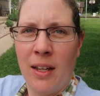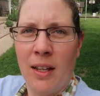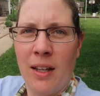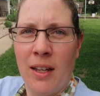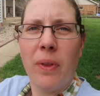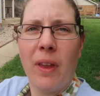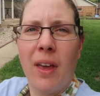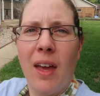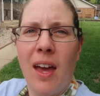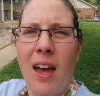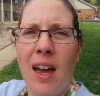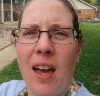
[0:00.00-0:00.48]

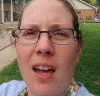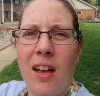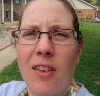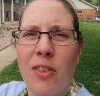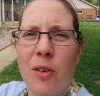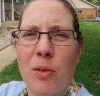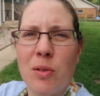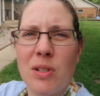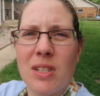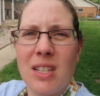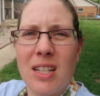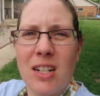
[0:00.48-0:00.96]

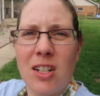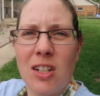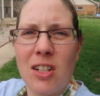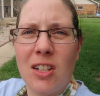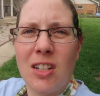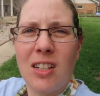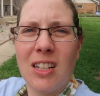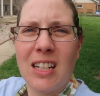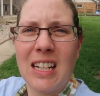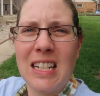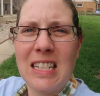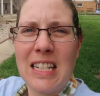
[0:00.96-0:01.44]
Those
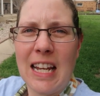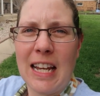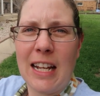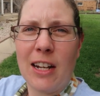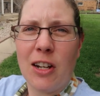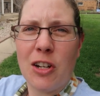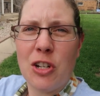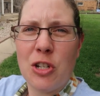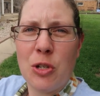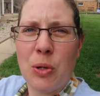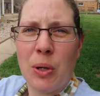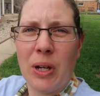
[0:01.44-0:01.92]
little
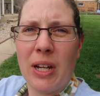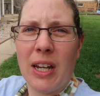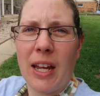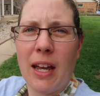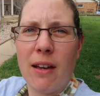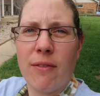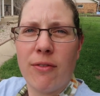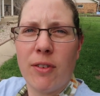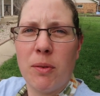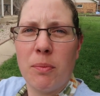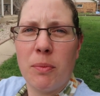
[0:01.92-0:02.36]
containers you can get